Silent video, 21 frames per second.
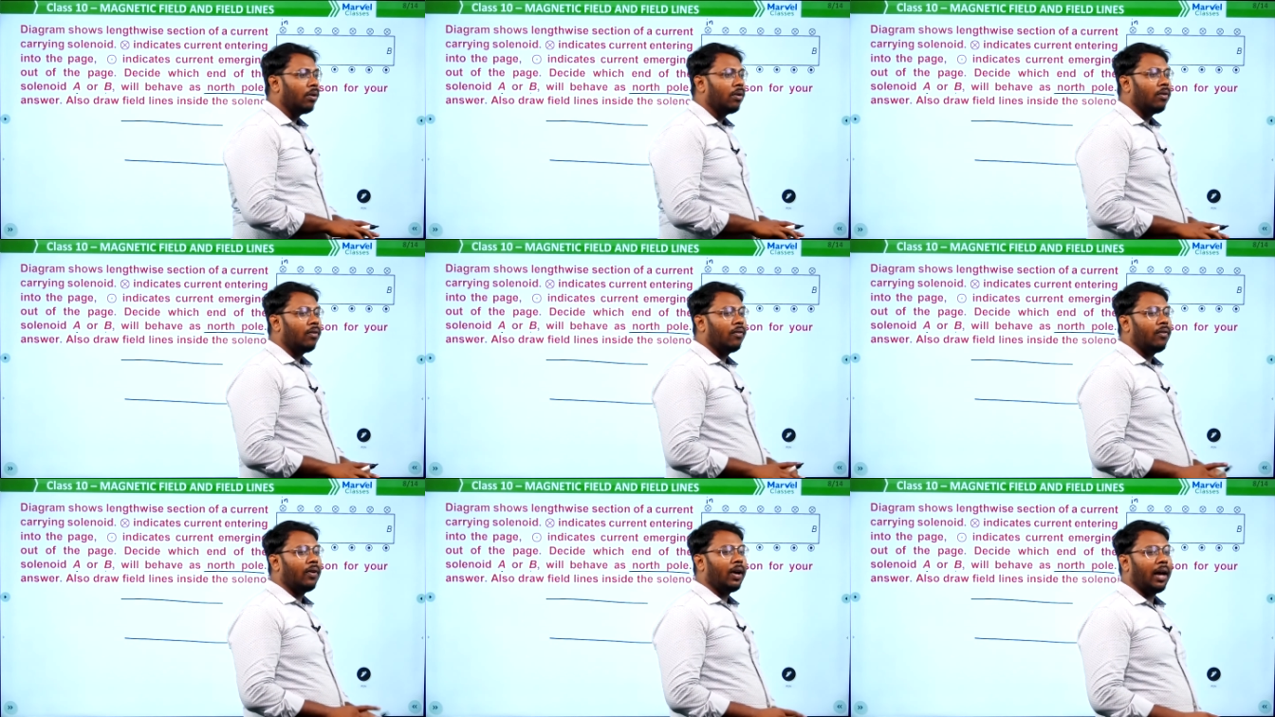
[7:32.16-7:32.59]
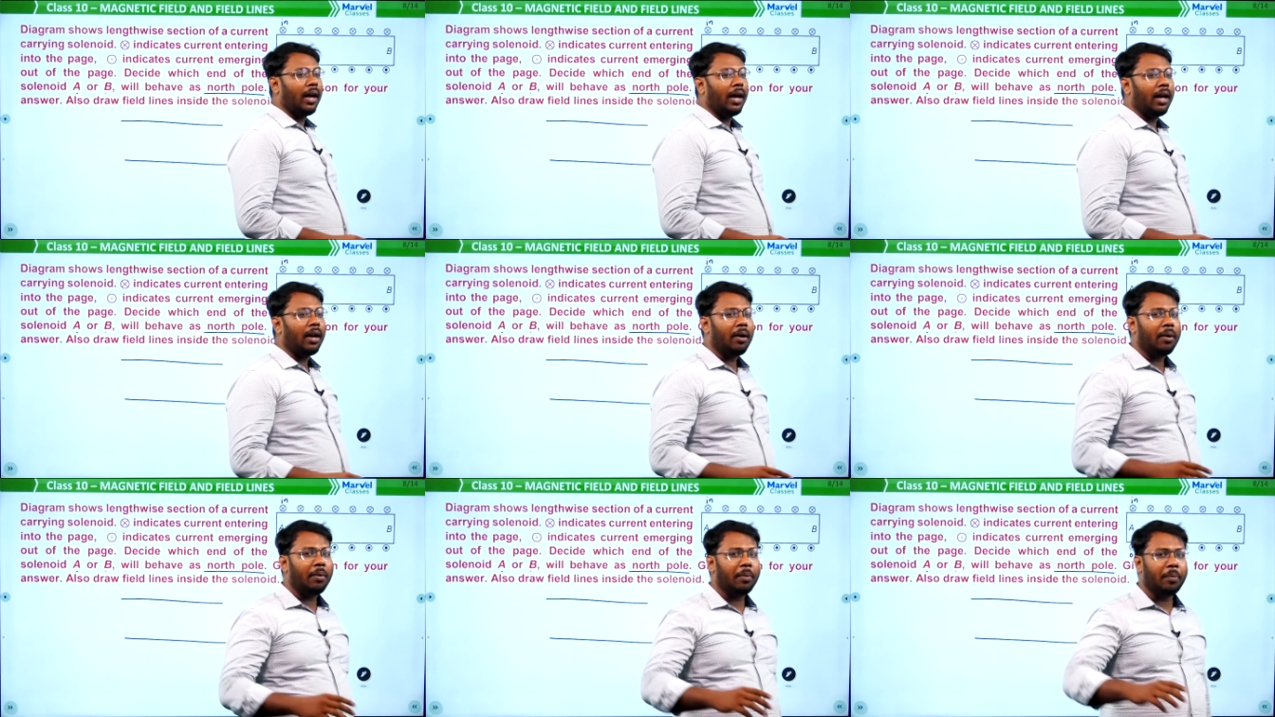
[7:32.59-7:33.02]

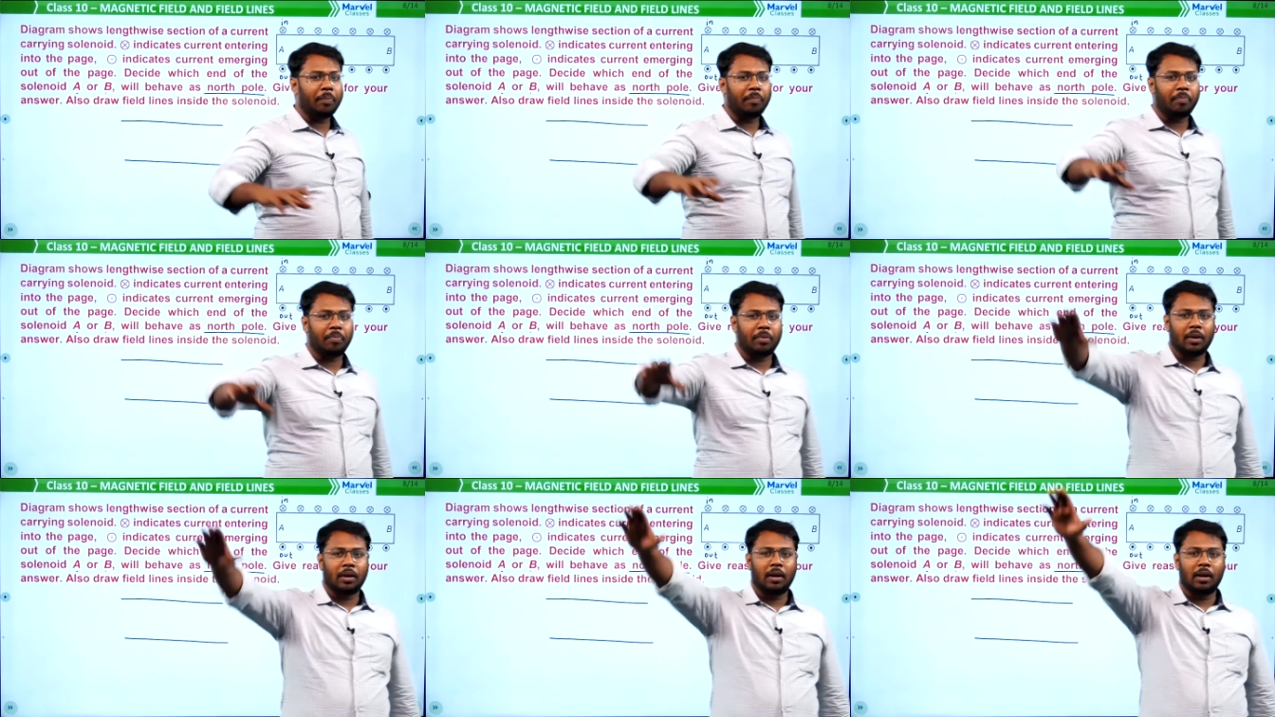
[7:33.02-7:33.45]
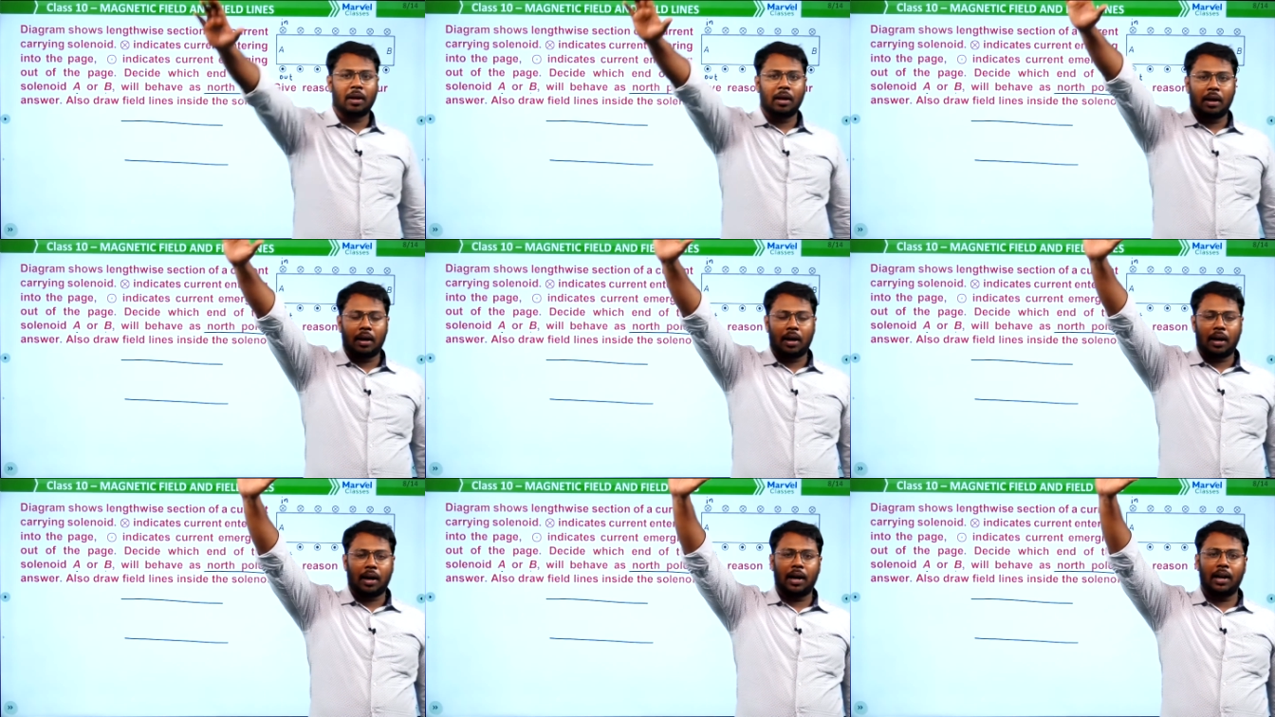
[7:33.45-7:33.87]
where
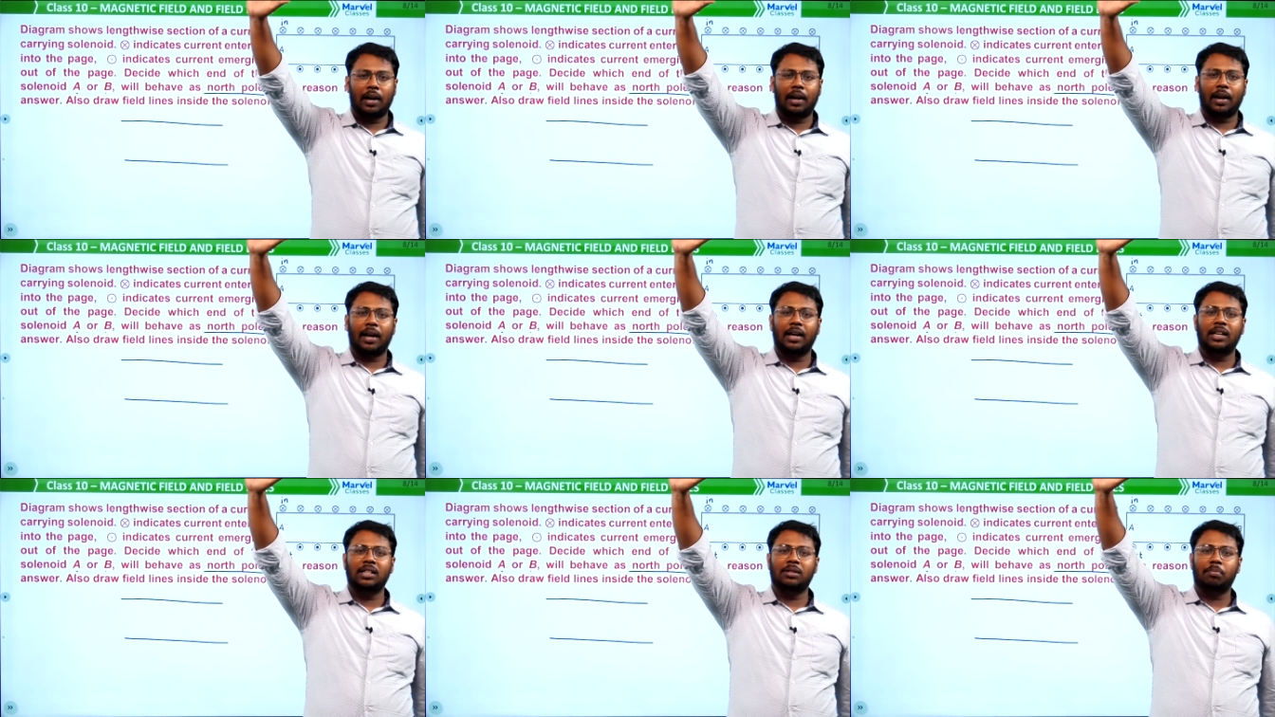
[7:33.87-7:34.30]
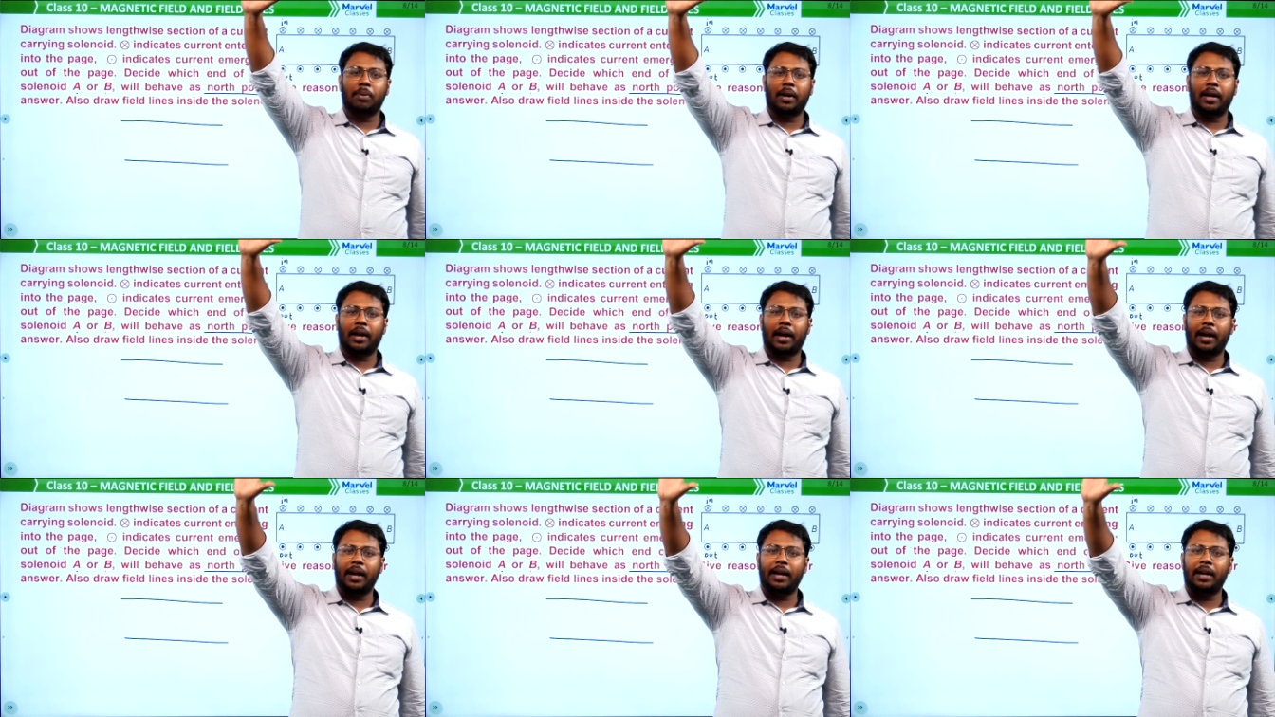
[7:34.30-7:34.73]
I will raise
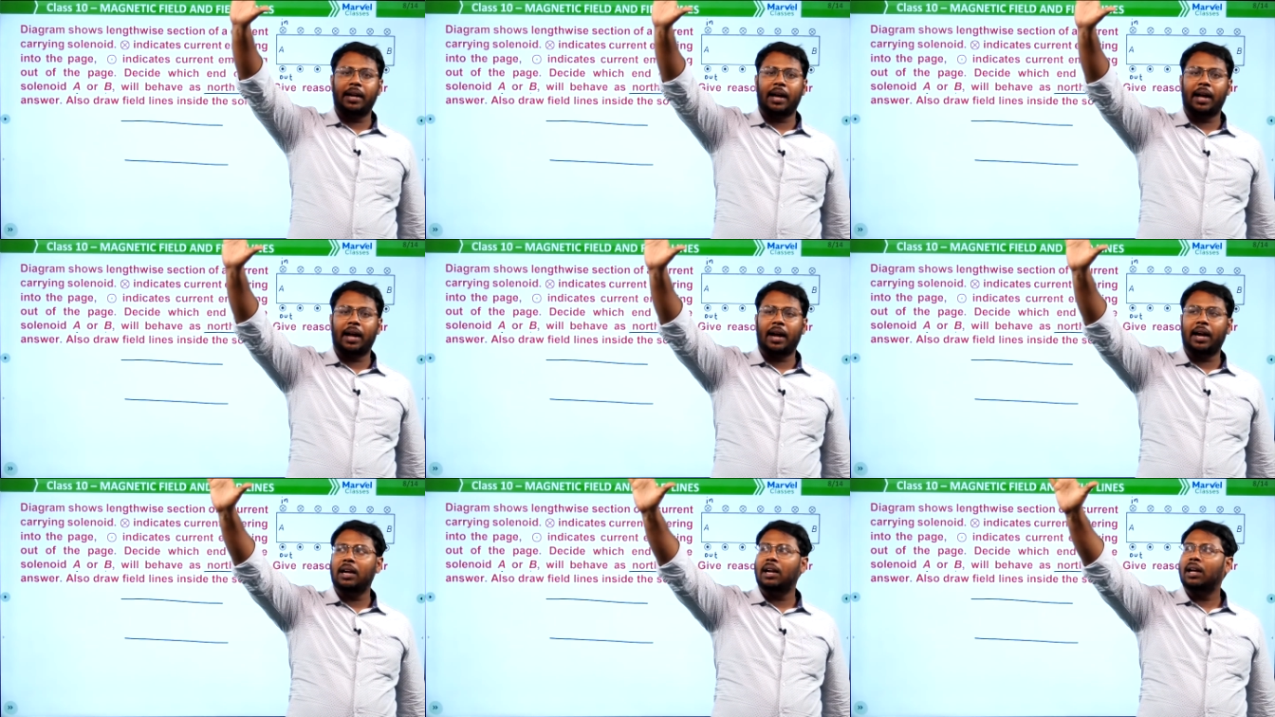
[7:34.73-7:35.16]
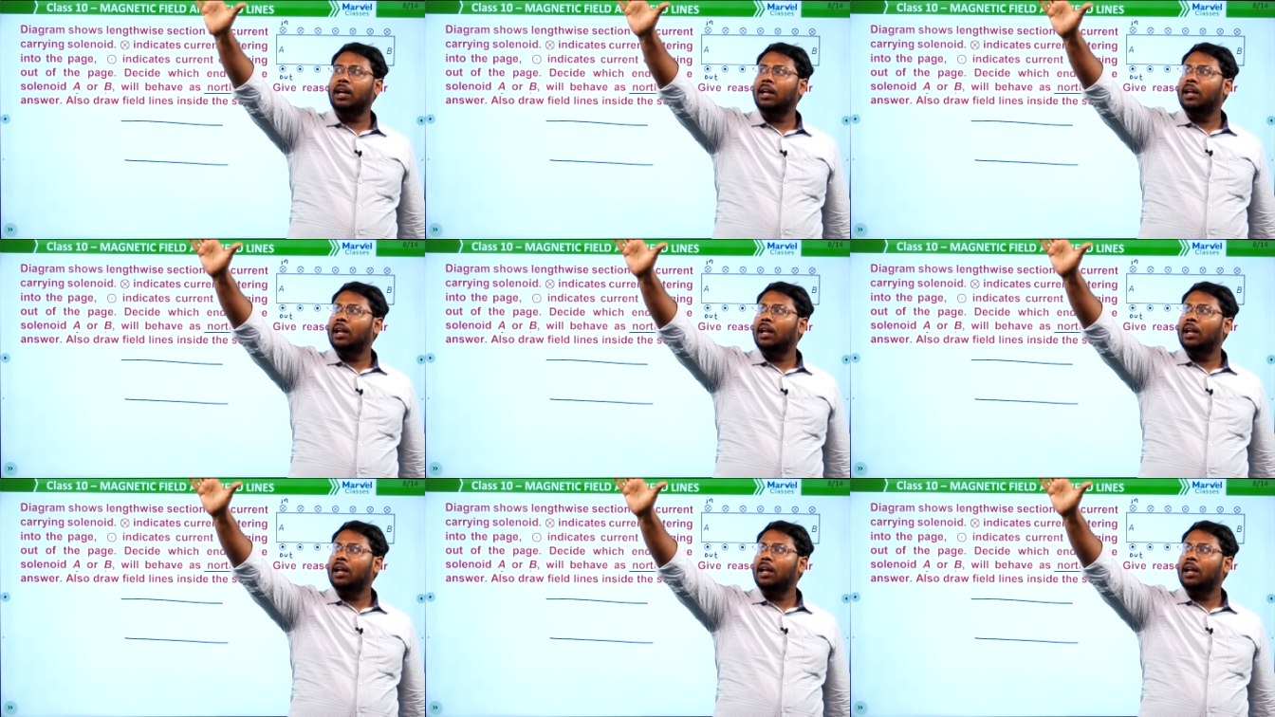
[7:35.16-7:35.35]
my right hand,